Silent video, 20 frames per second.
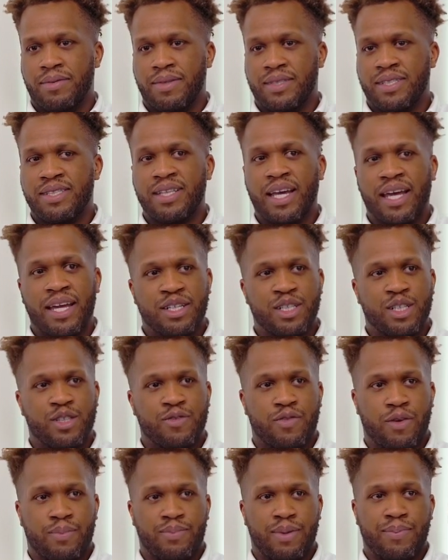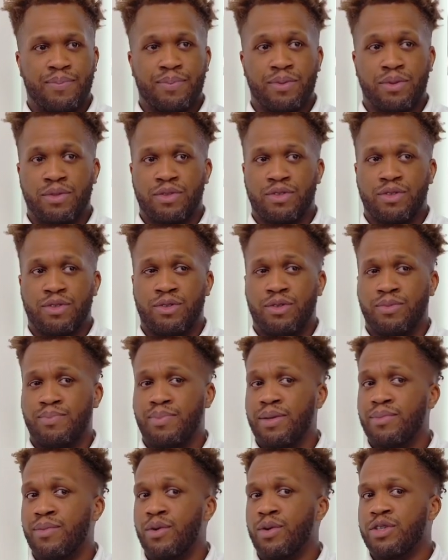stages for people to
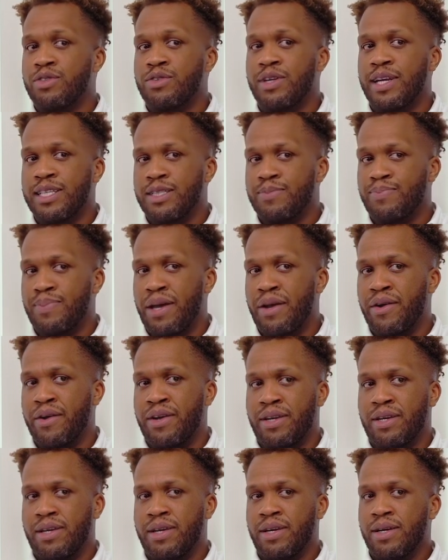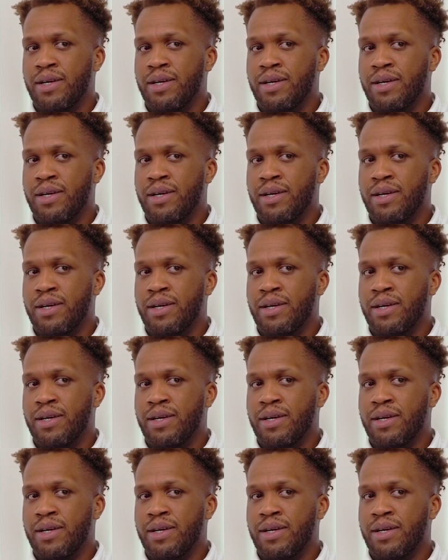be more transparent,